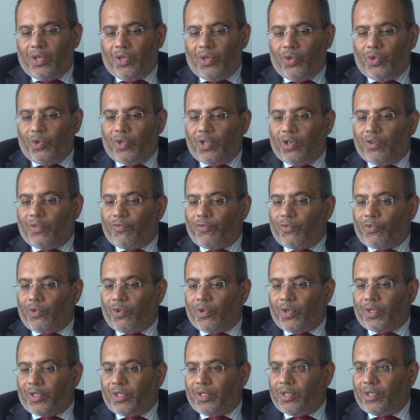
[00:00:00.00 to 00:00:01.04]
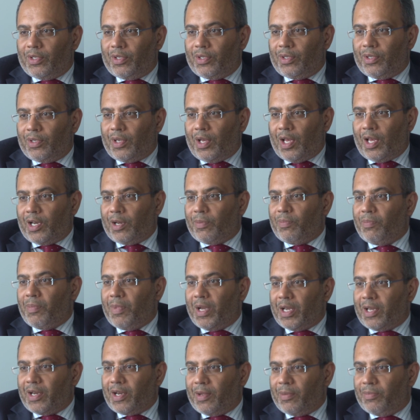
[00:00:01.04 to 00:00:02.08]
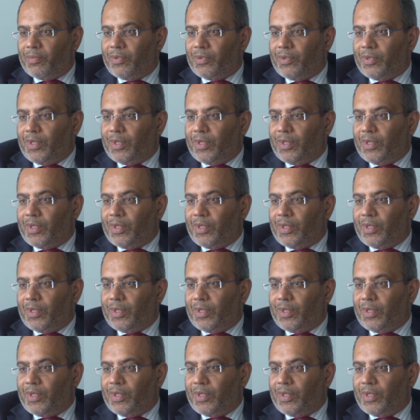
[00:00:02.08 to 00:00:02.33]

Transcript: Union for the Arab Maghreb.